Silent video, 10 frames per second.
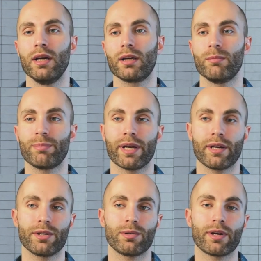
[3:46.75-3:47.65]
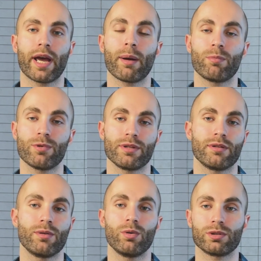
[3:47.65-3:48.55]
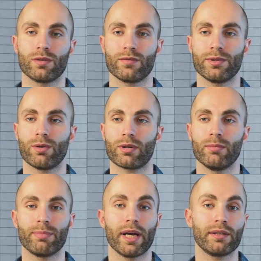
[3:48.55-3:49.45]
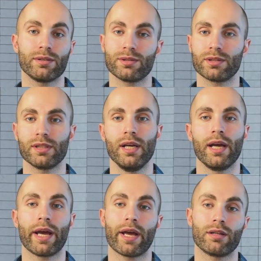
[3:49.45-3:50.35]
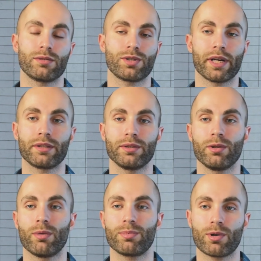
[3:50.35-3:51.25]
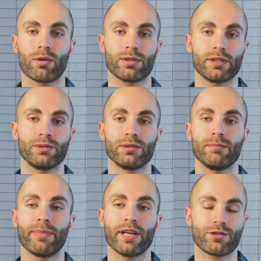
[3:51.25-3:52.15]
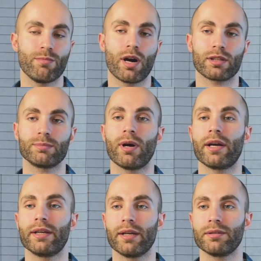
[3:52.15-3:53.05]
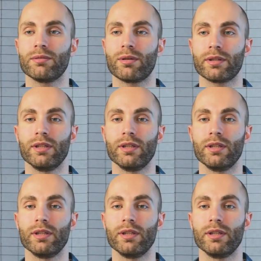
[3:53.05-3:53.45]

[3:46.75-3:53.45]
compare your app with those of your competitors, and track your progress using benchmarks by category.